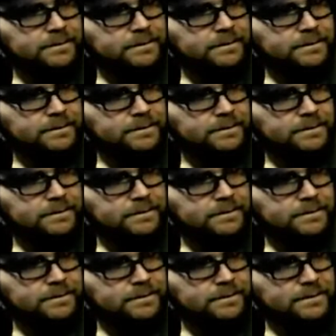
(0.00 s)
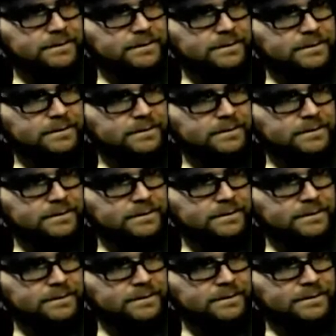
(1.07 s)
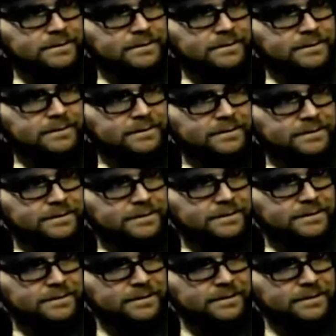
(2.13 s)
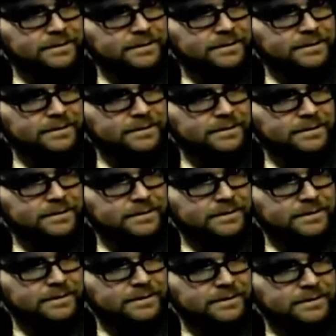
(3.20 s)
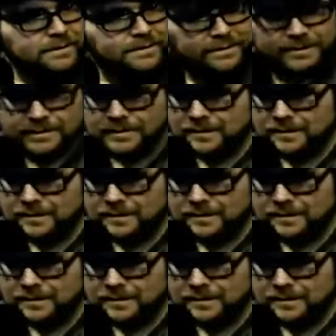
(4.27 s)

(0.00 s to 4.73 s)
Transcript: This person isn't speaking.